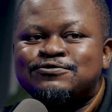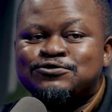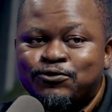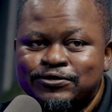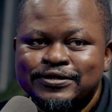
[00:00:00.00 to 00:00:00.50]

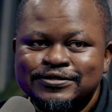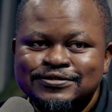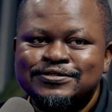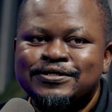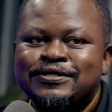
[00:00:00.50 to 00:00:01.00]

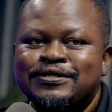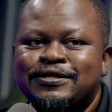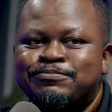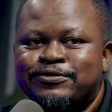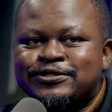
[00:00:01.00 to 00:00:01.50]
Toilets,
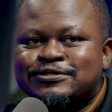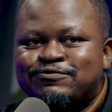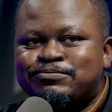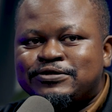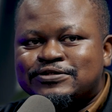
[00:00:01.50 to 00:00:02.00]
Place
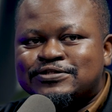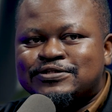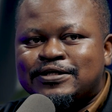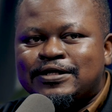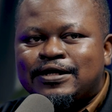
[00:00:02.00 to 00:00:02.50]
for Peace.